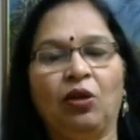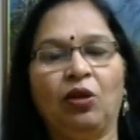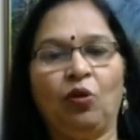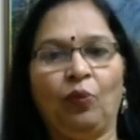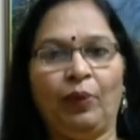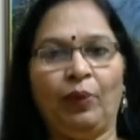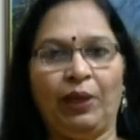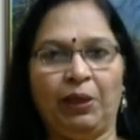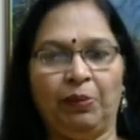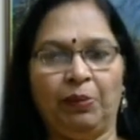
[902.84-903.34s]

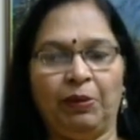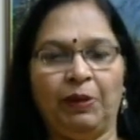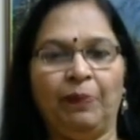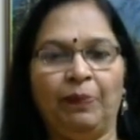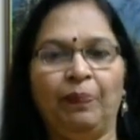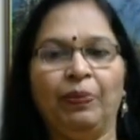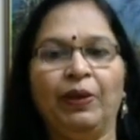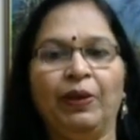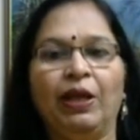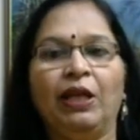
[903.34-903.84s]
variable.
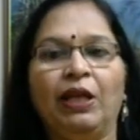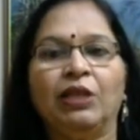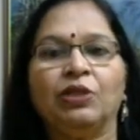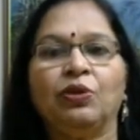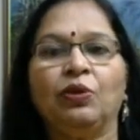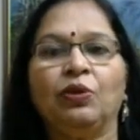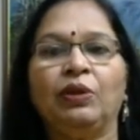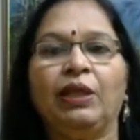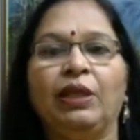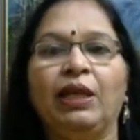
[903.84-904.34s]

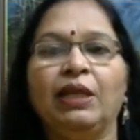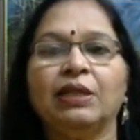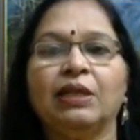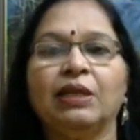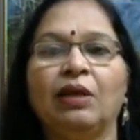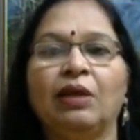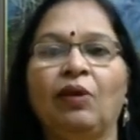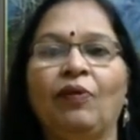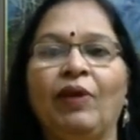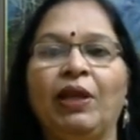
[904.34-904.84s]
So these
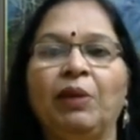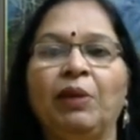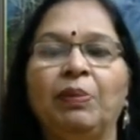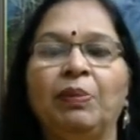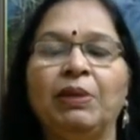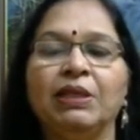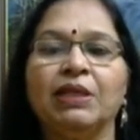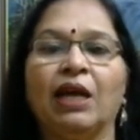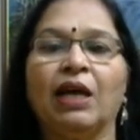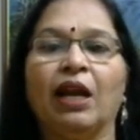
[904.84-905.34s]

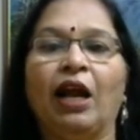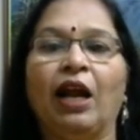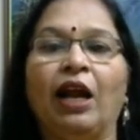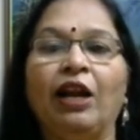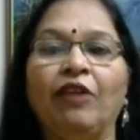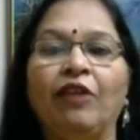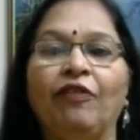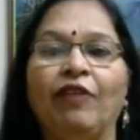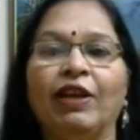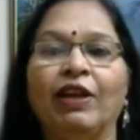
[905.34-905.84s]
variables are
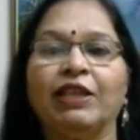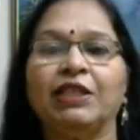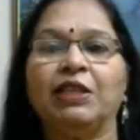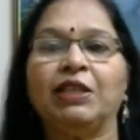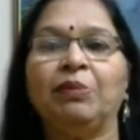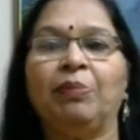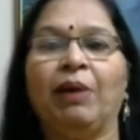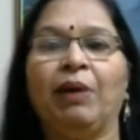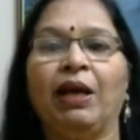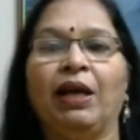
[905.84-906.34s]

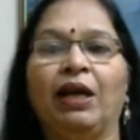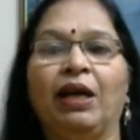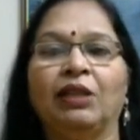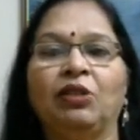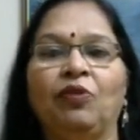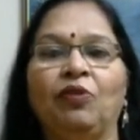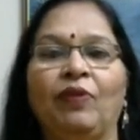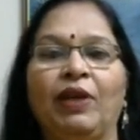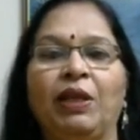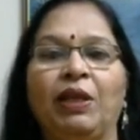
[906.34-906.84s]
unaffected by
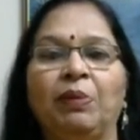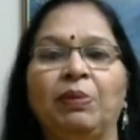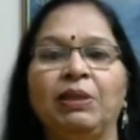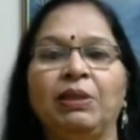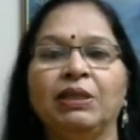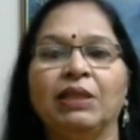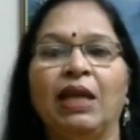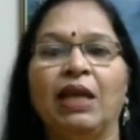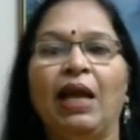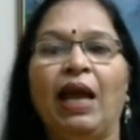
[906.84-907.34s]
other
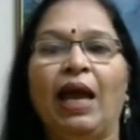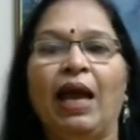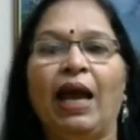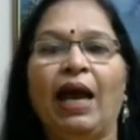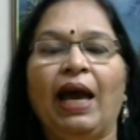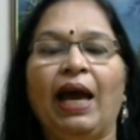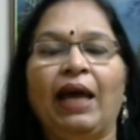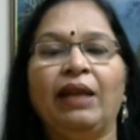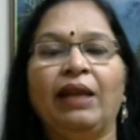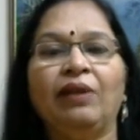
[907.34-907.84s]
variables,
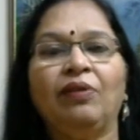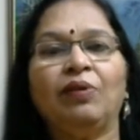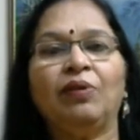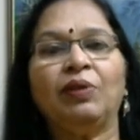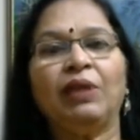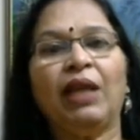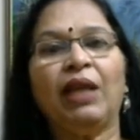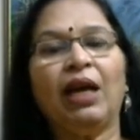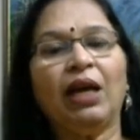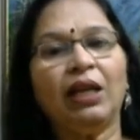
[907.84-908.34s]
and
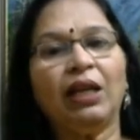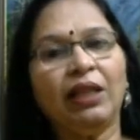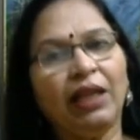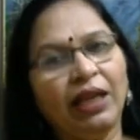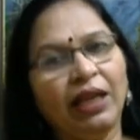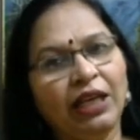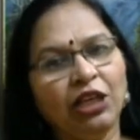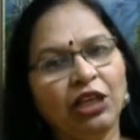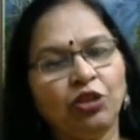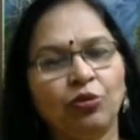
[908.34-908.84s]
they
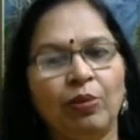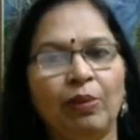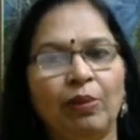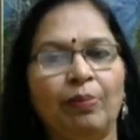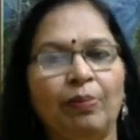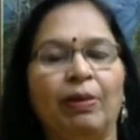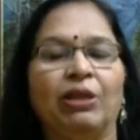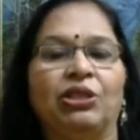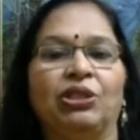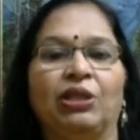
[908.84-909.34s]
need to be
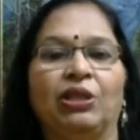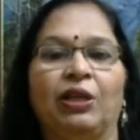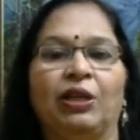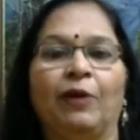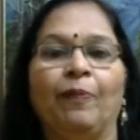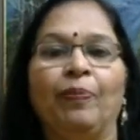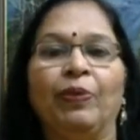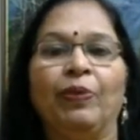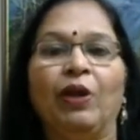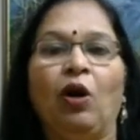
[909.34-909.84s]
measured.
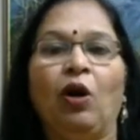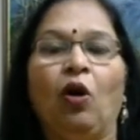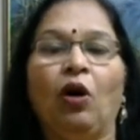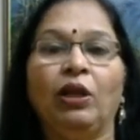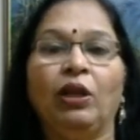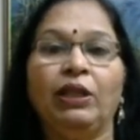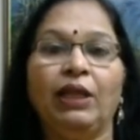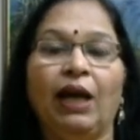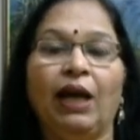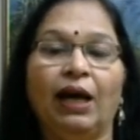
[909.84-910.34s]
On
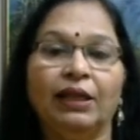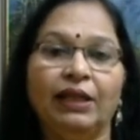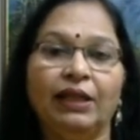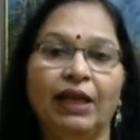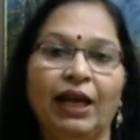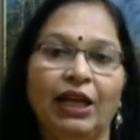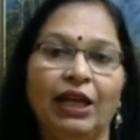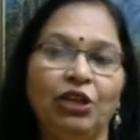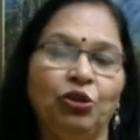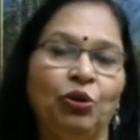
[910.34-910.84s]
the other
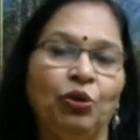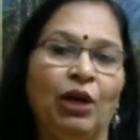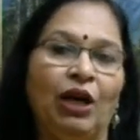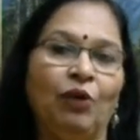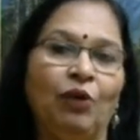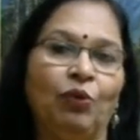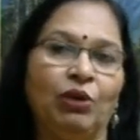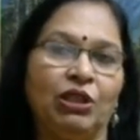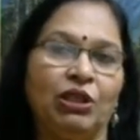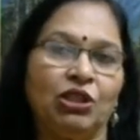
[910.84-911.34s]
hand, you have
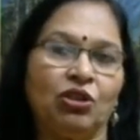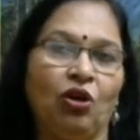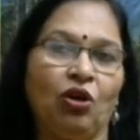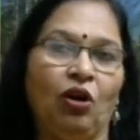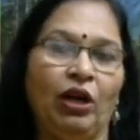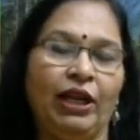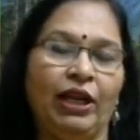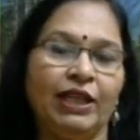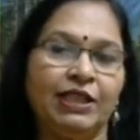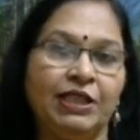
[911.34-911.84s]
what is
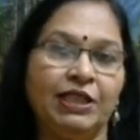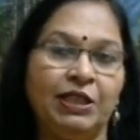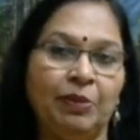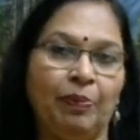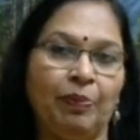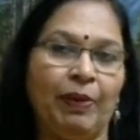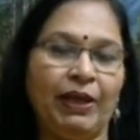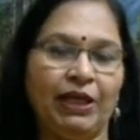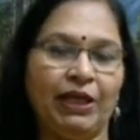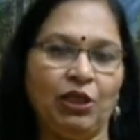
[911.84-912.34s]
called as
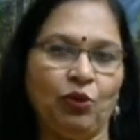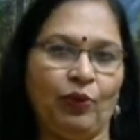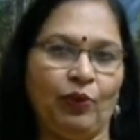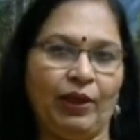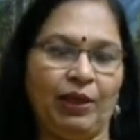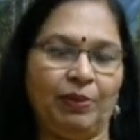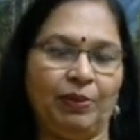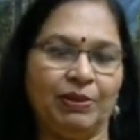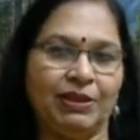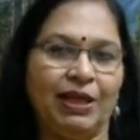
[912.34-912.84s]
dependent
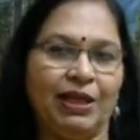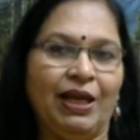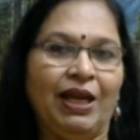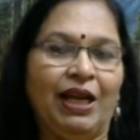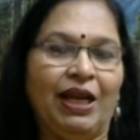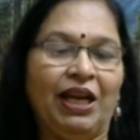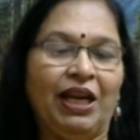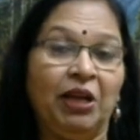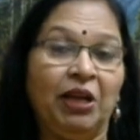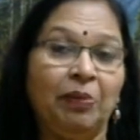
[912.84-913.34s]
variables.
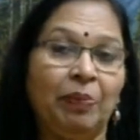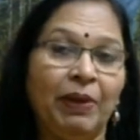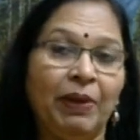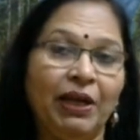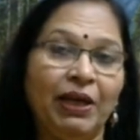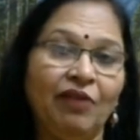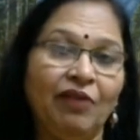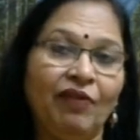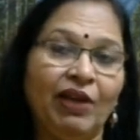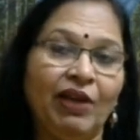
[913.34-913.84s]

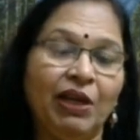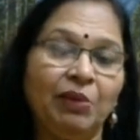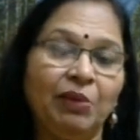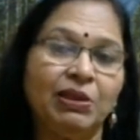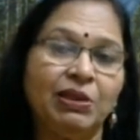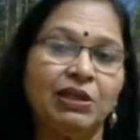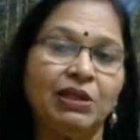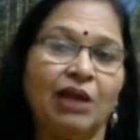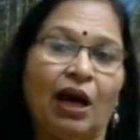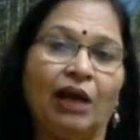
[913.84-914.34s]
Dependent
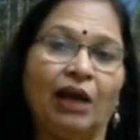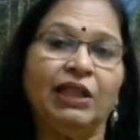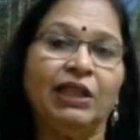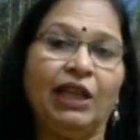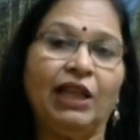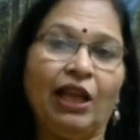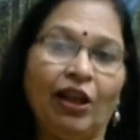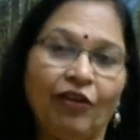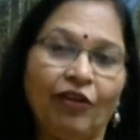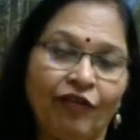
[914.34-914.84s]
variables are
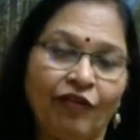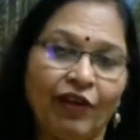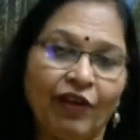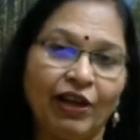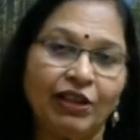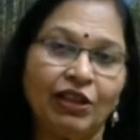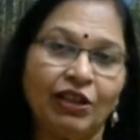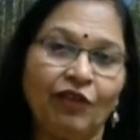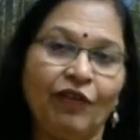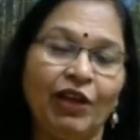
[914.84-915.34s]

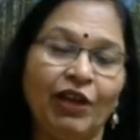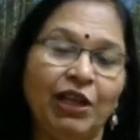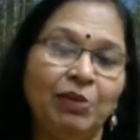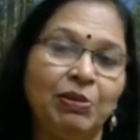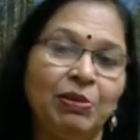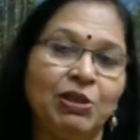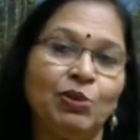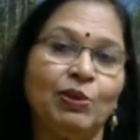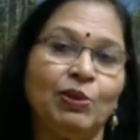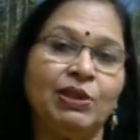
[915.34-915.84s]
the
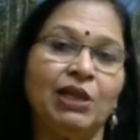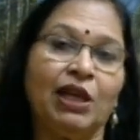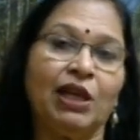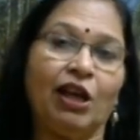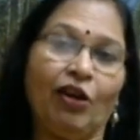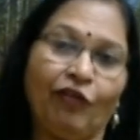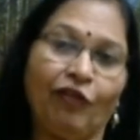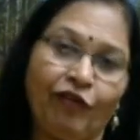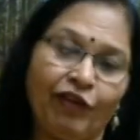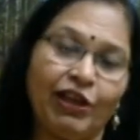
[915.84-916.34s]
variables which are
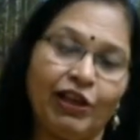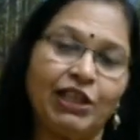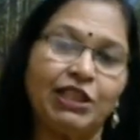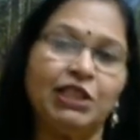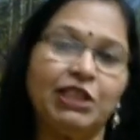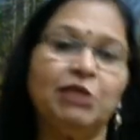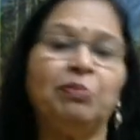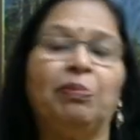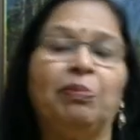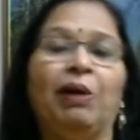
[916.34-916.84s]

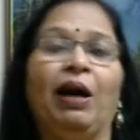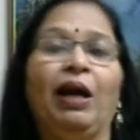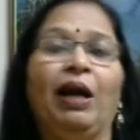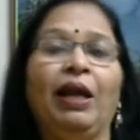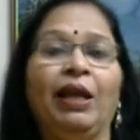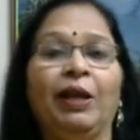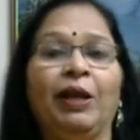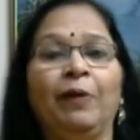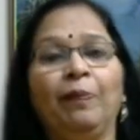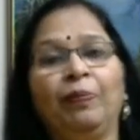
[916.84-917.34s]
affected
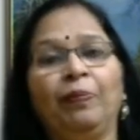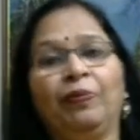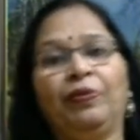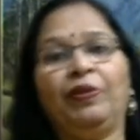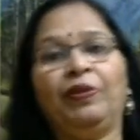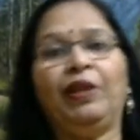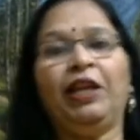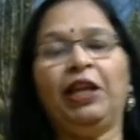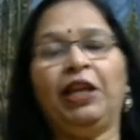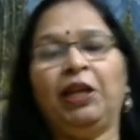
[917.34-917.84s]
by
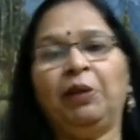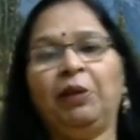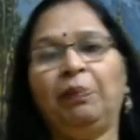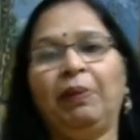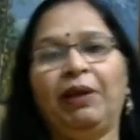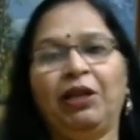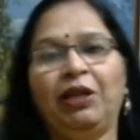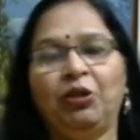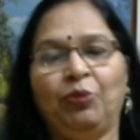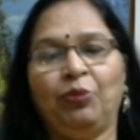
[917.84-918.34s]
the
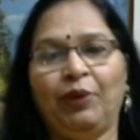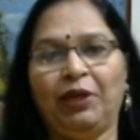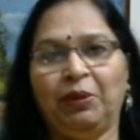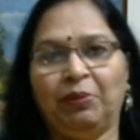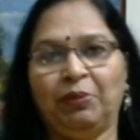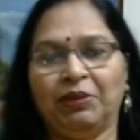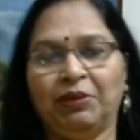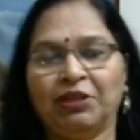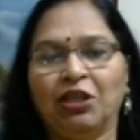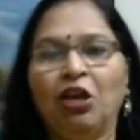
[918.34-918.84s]
independent
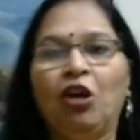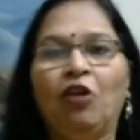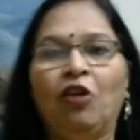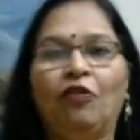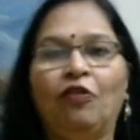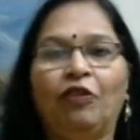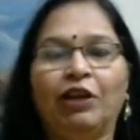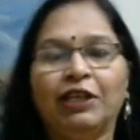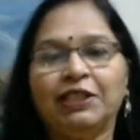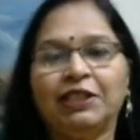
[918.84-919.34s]
variables.
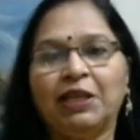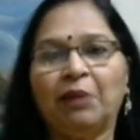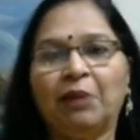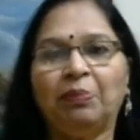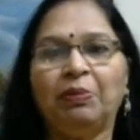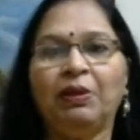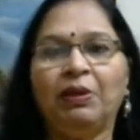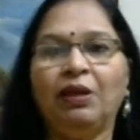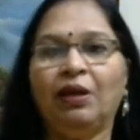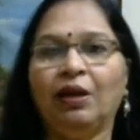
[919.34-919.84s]
For
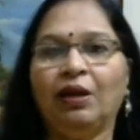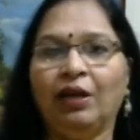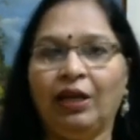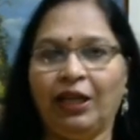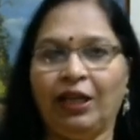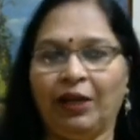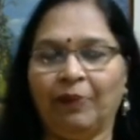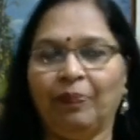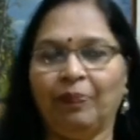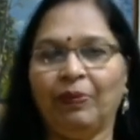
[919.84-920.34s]
example,
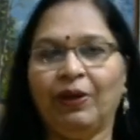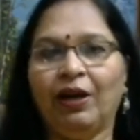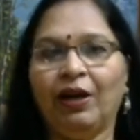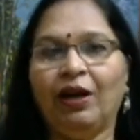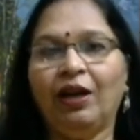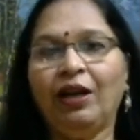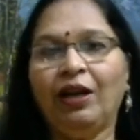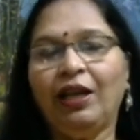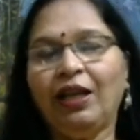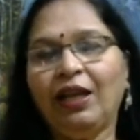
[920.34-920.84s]
earning.
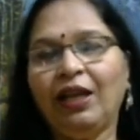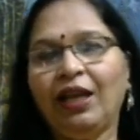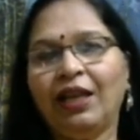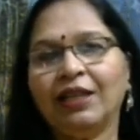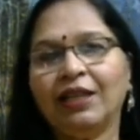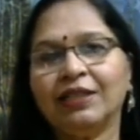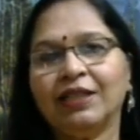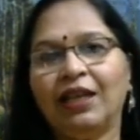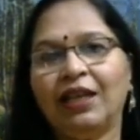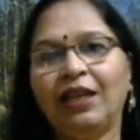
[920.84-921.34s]
Earning
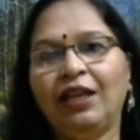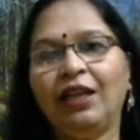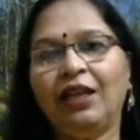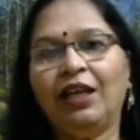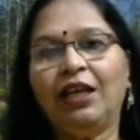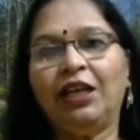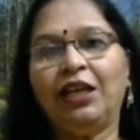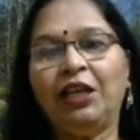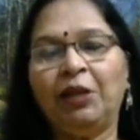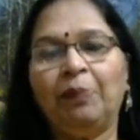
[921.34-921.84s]
is a
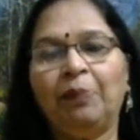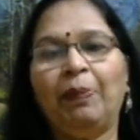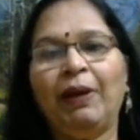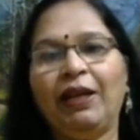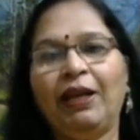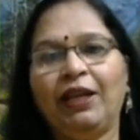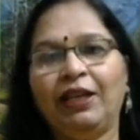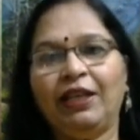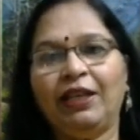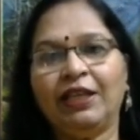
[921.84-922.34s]
dependent